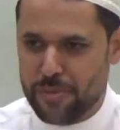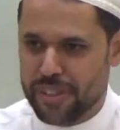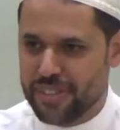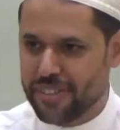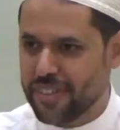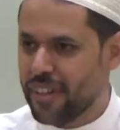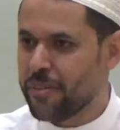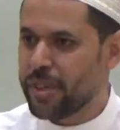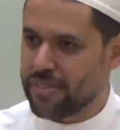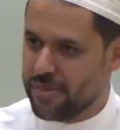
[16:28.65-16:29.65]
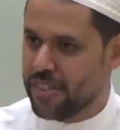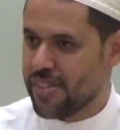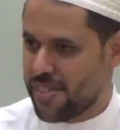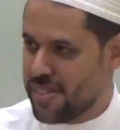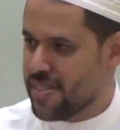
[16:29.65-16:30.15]
I mean, how about
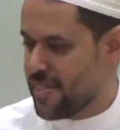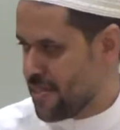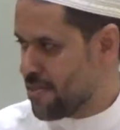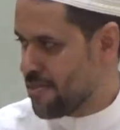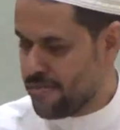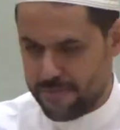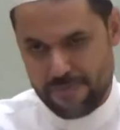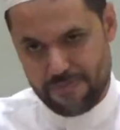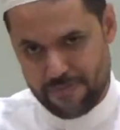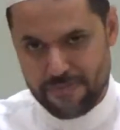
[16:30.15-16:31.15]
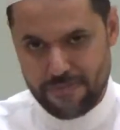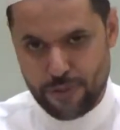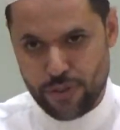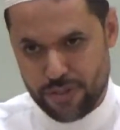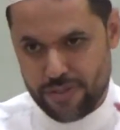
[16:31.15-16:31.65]
this is
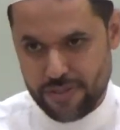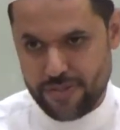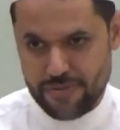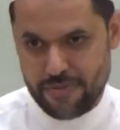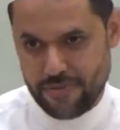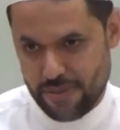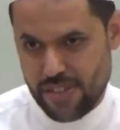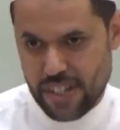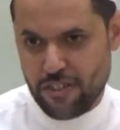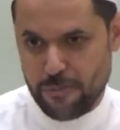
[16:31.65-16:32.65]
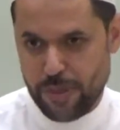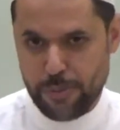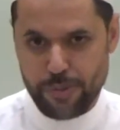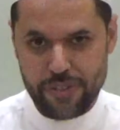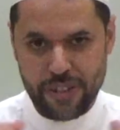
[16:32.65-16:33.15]
for these kind of
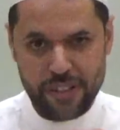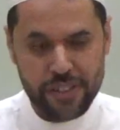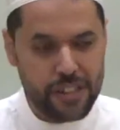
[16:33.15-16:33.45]
people, you know.